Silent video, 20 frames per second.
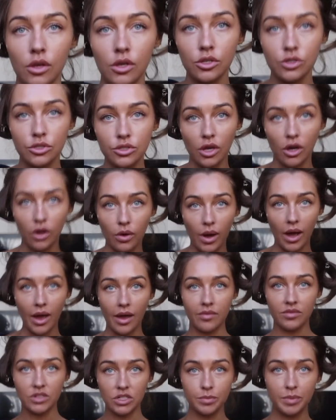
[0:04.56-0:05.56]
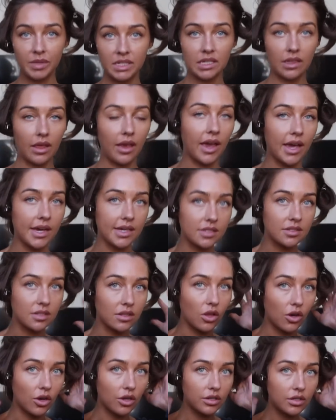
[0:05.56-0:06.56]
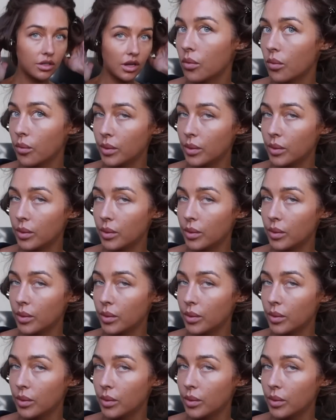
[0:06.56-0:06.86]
So I have just been to the hair salon.